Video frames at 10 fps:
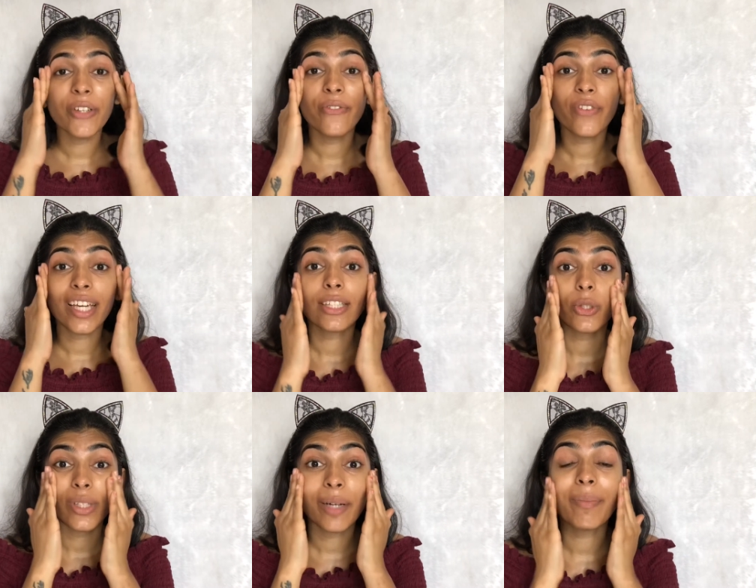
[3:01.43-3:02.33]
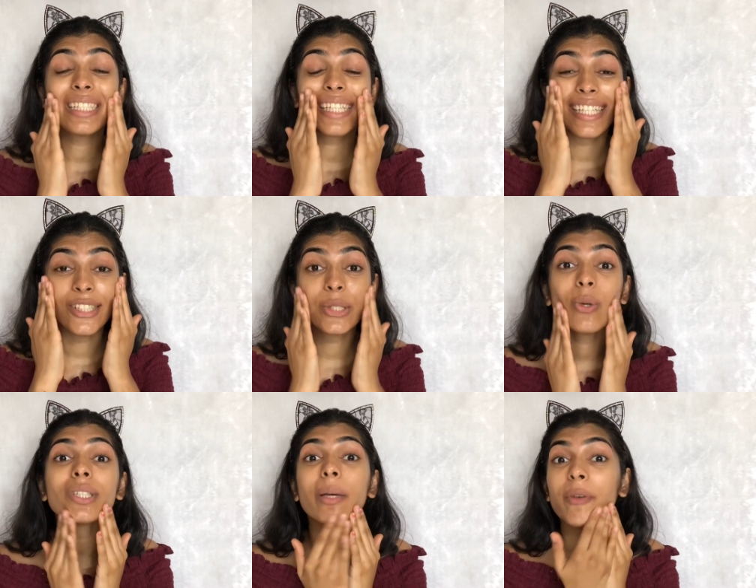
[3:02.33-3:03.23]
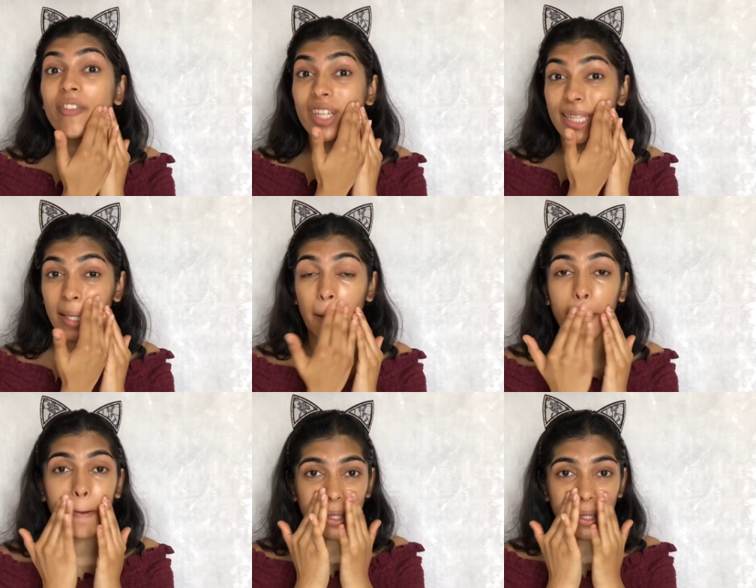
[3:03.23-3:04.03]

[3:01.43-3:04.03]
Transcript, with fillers: my face so that my skin soaks up everything.